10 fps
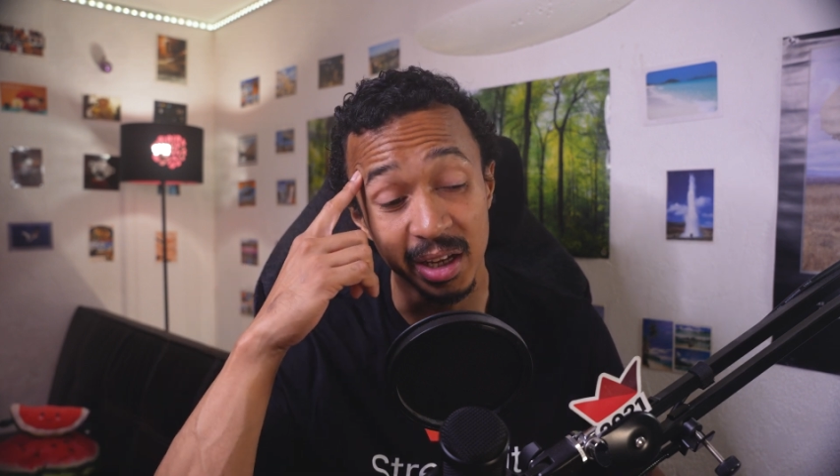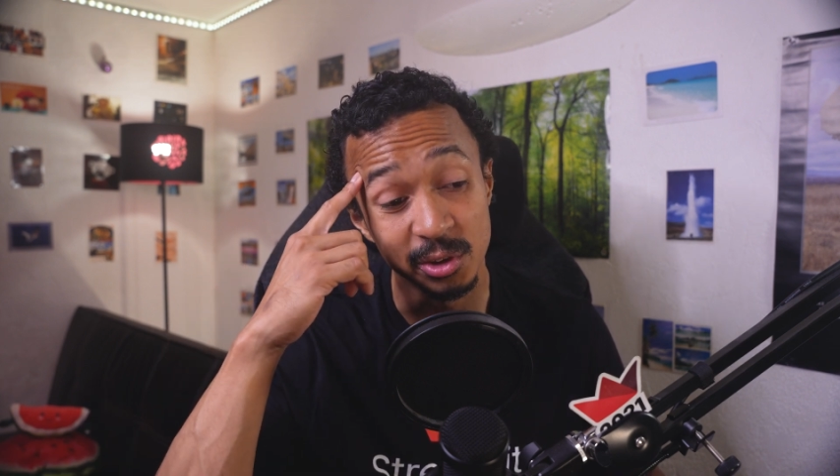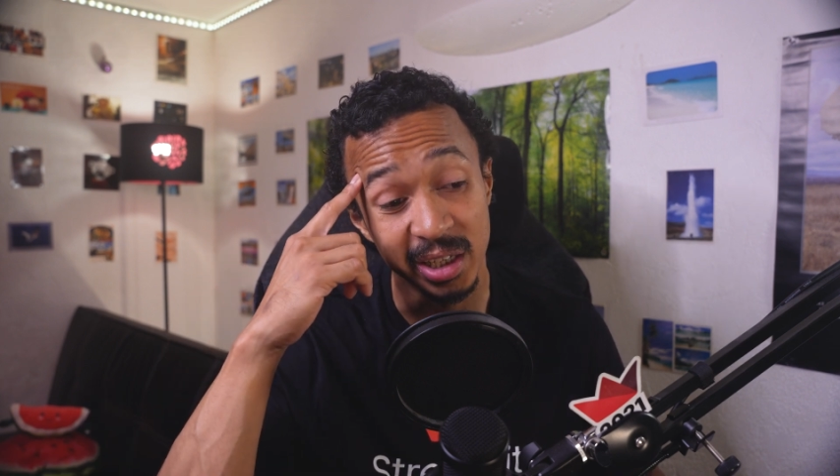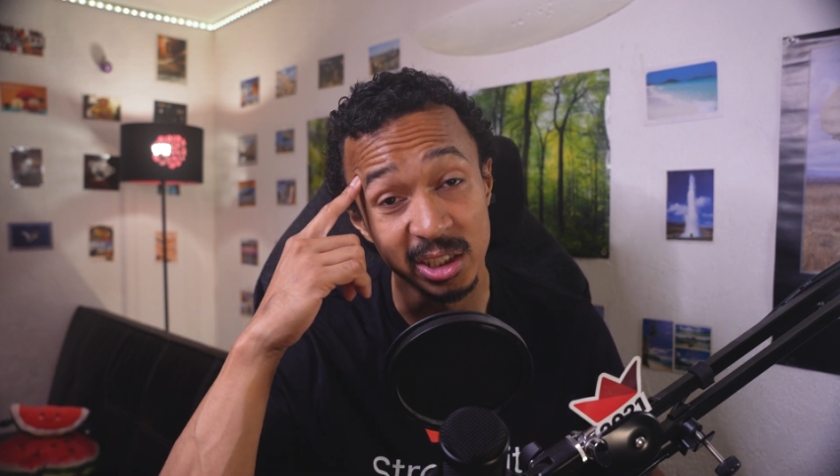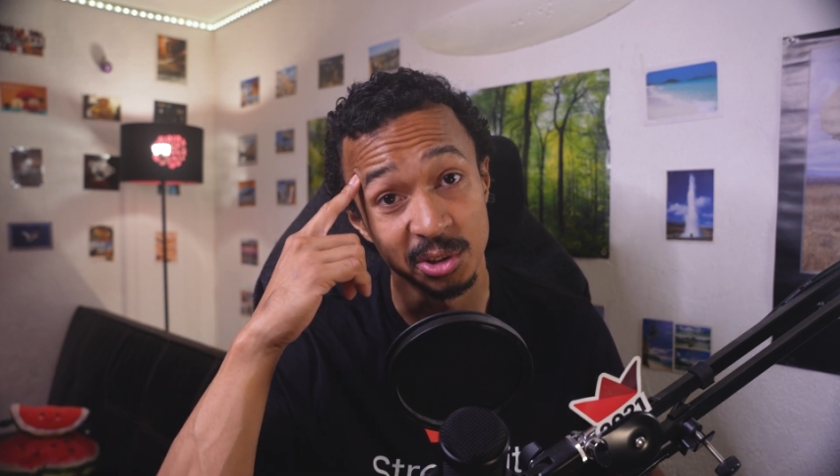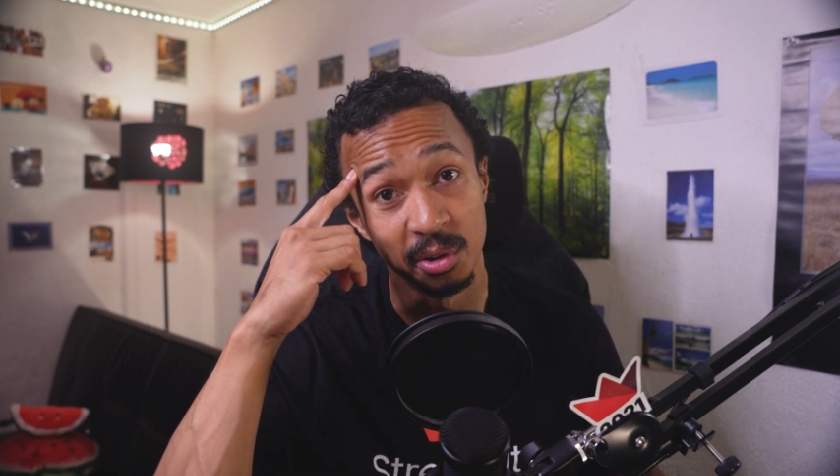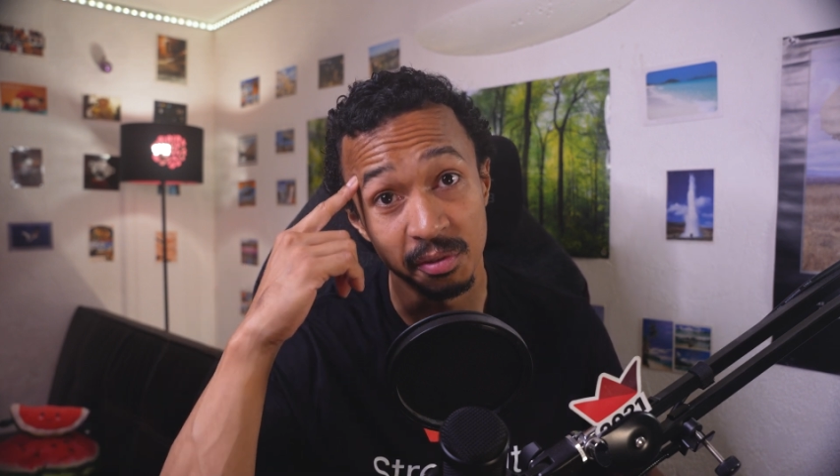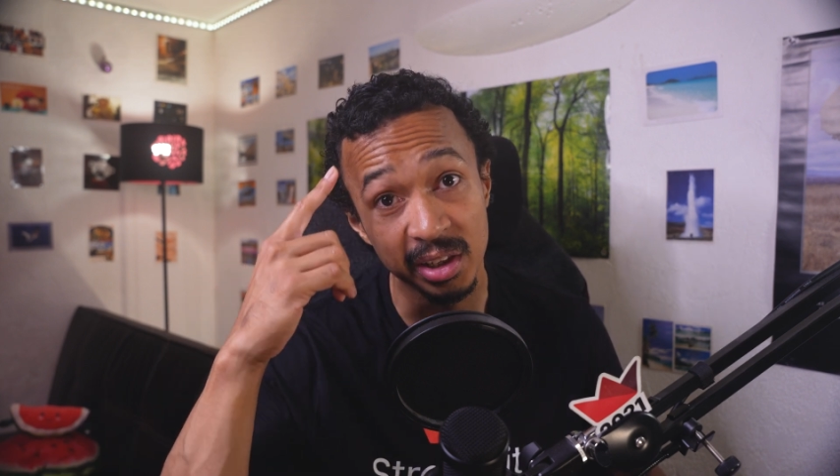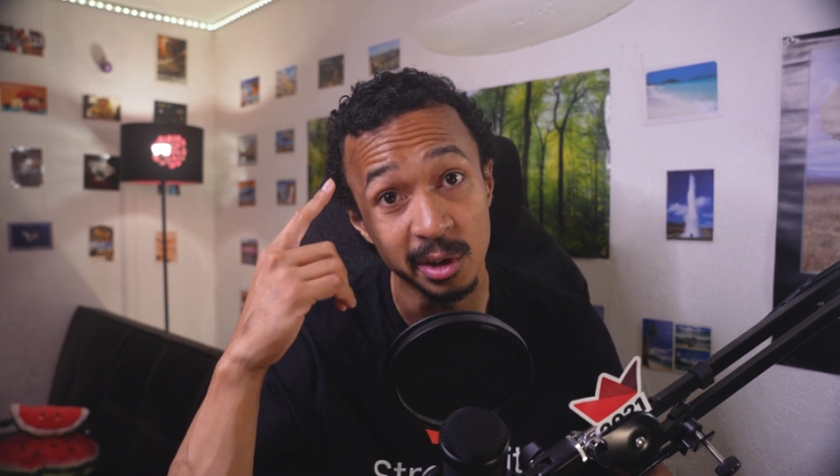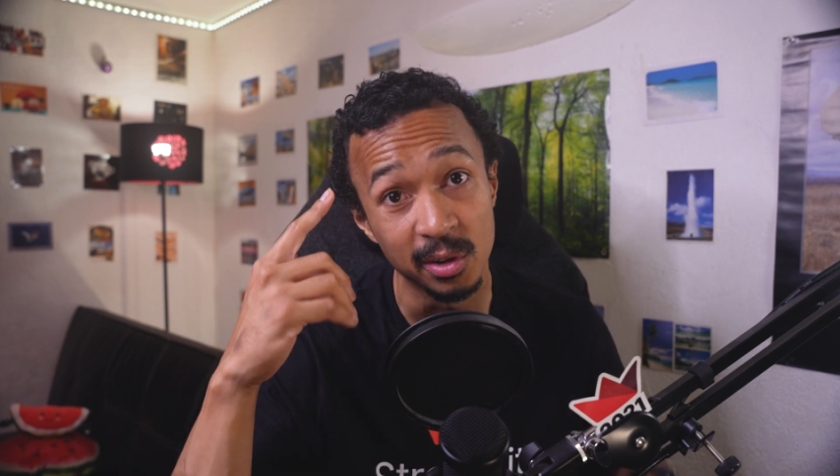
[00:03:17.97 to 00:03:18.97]
educational
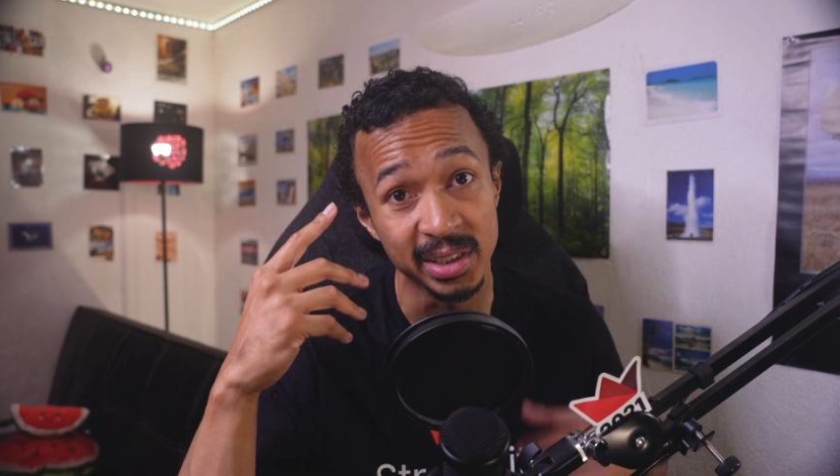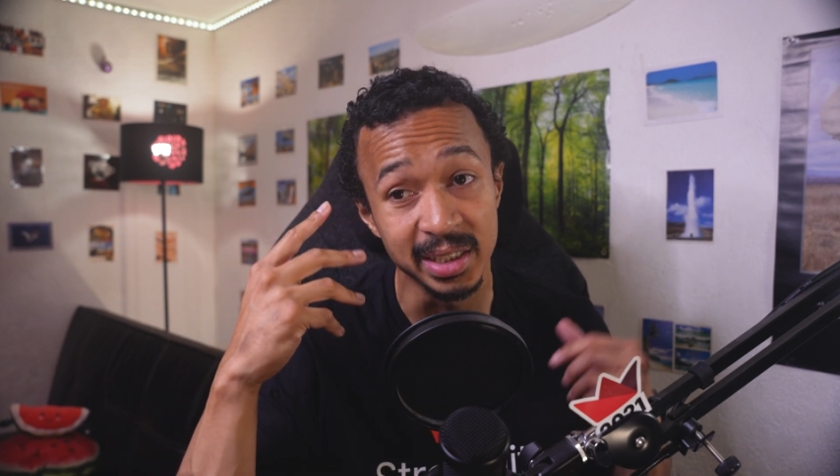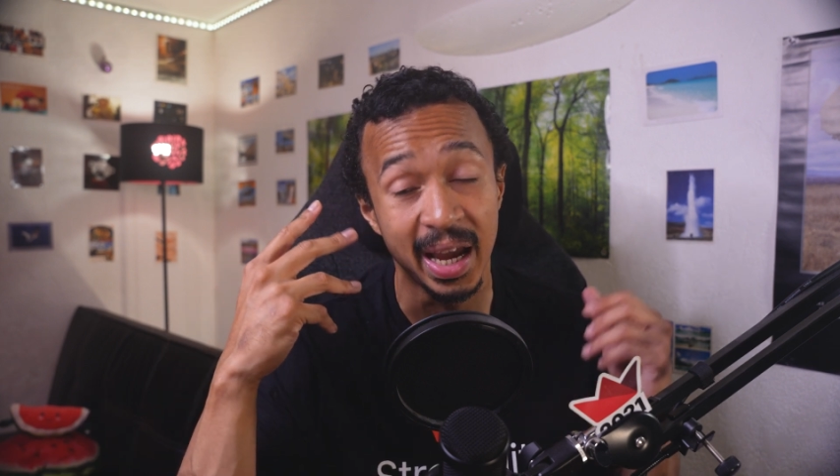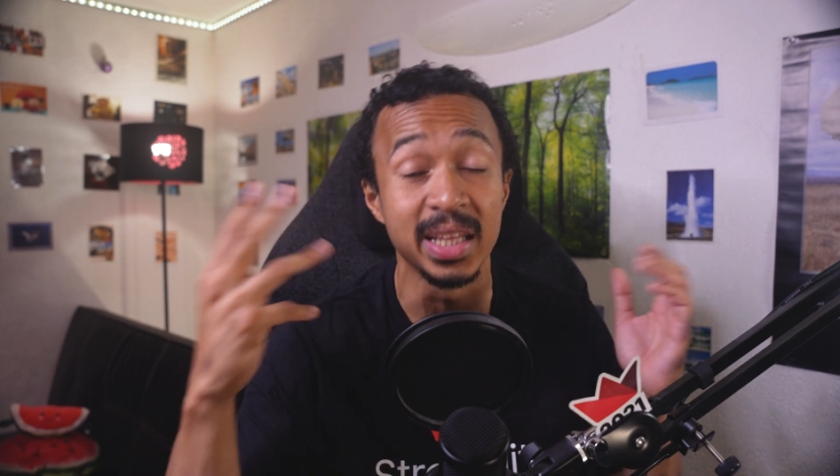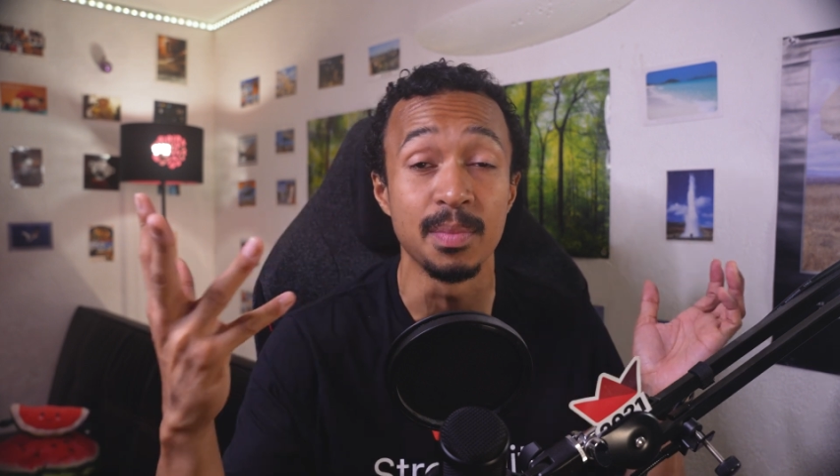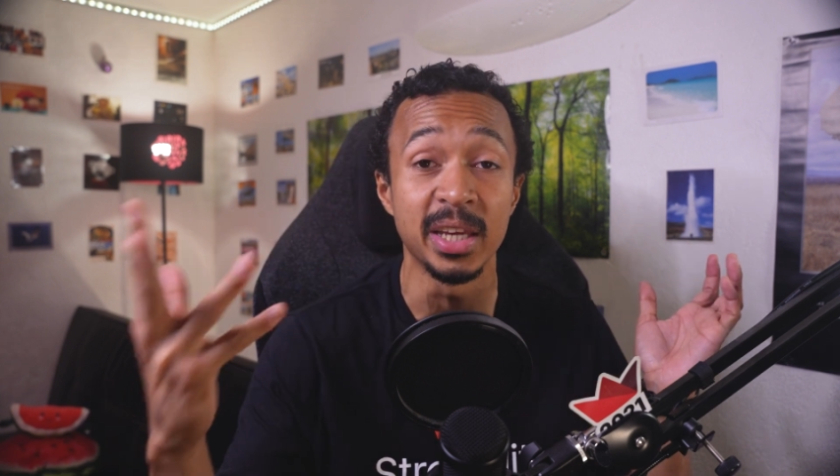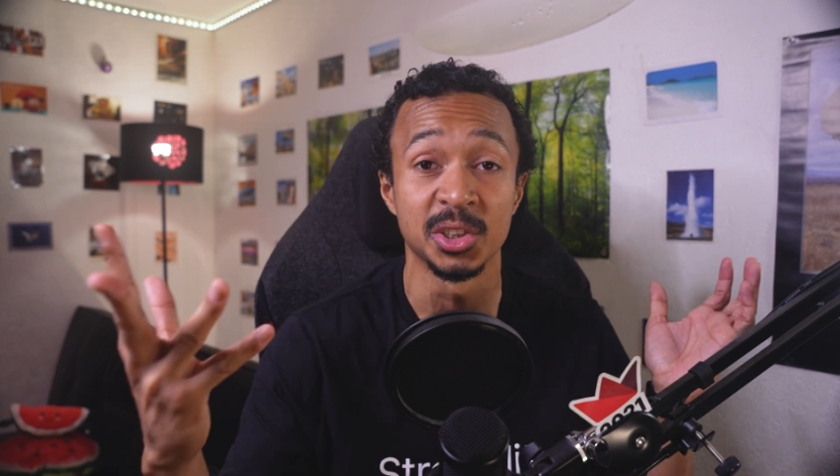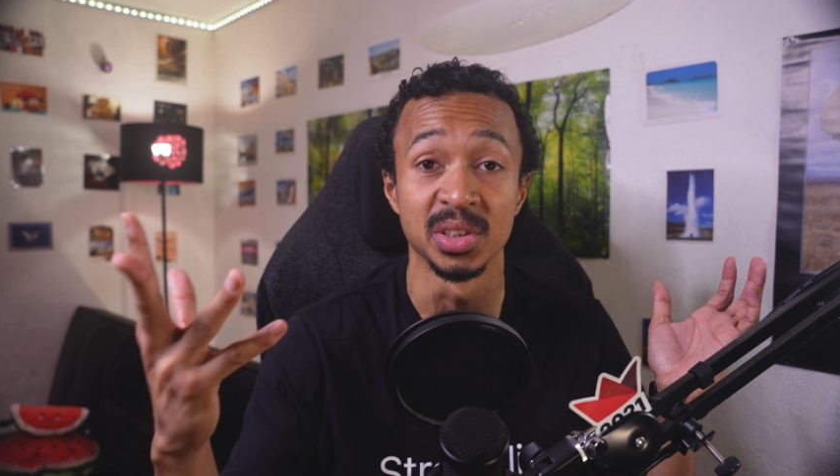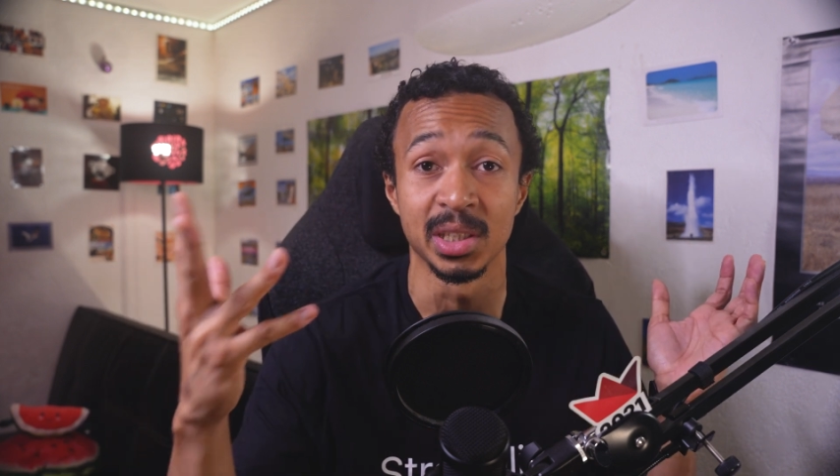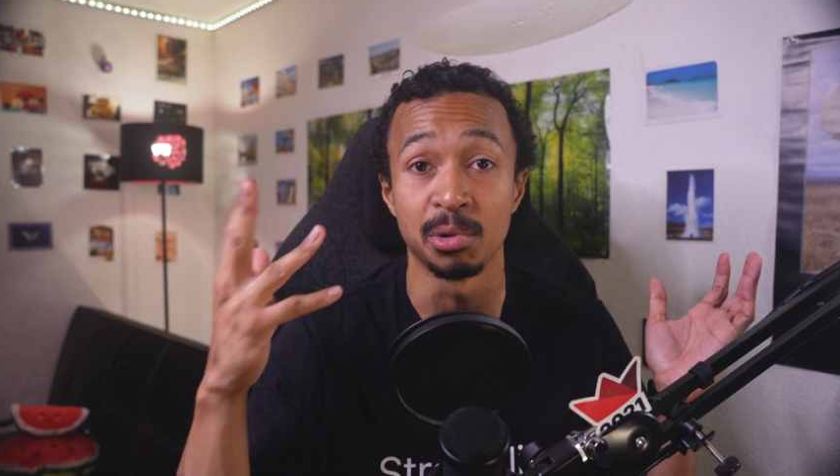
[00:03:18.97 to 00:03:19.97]
videos and
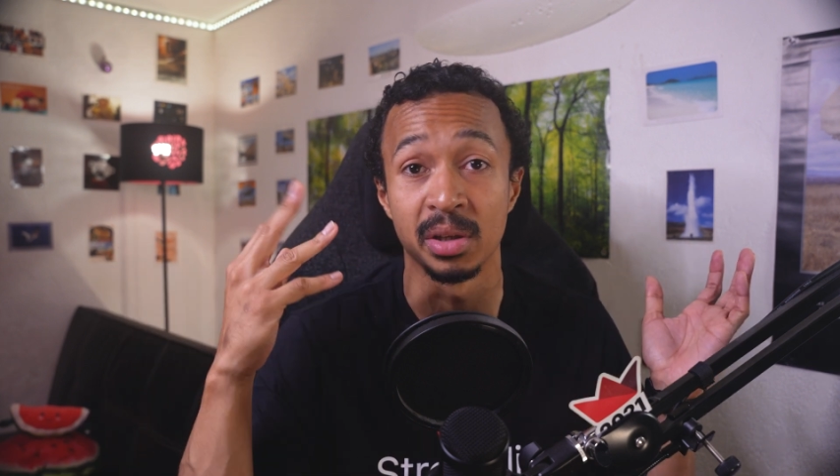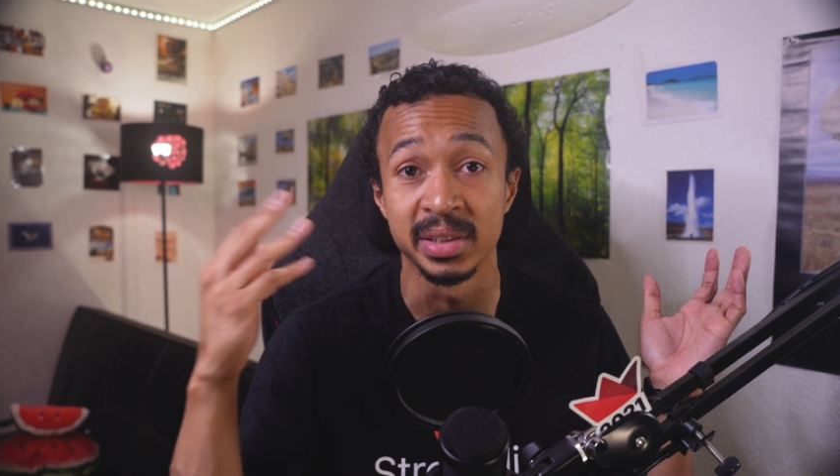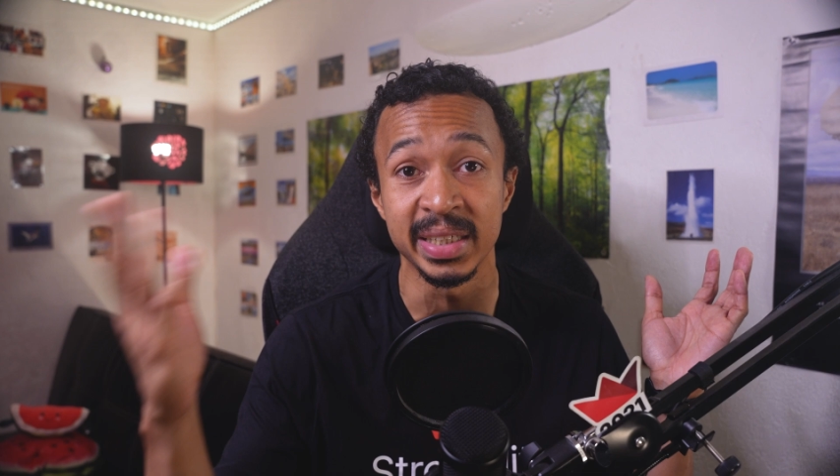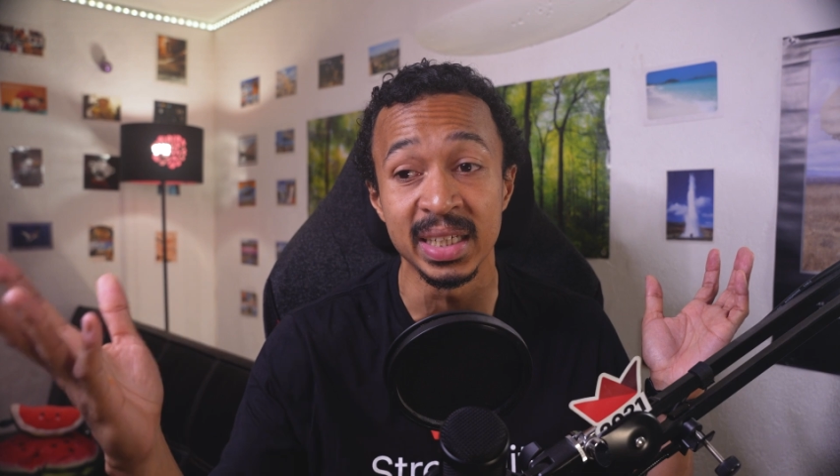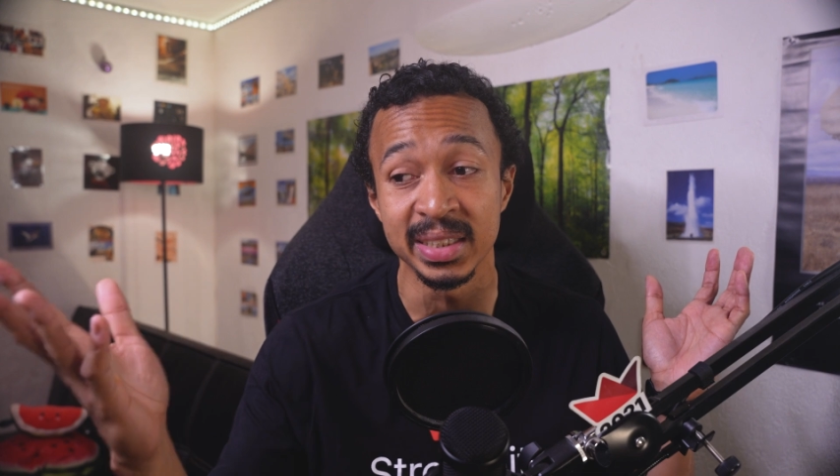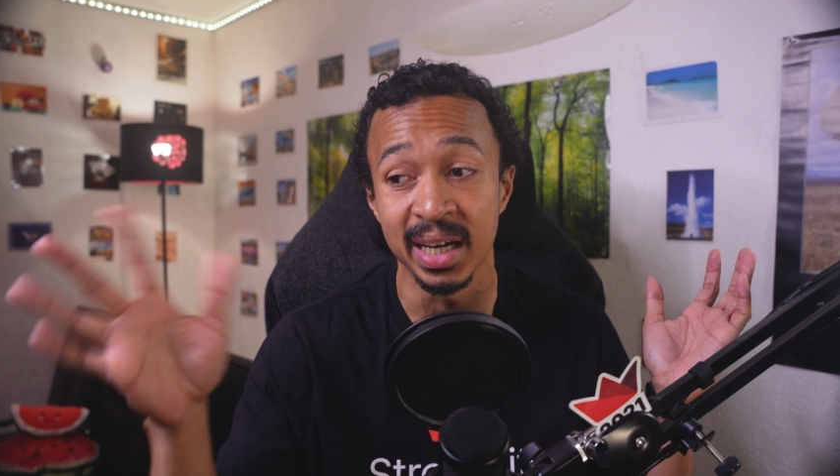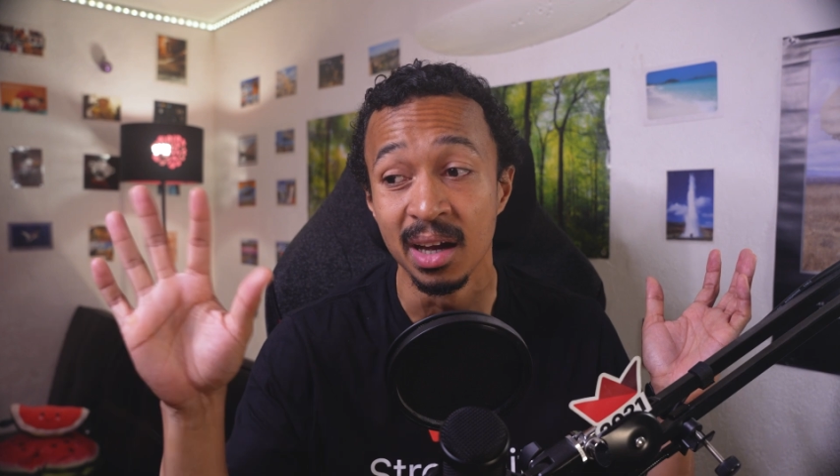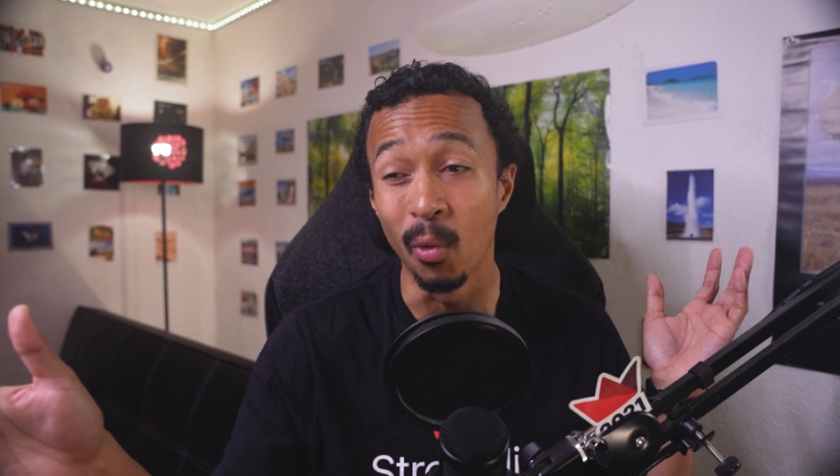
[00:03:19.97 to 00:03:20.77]
animations around data,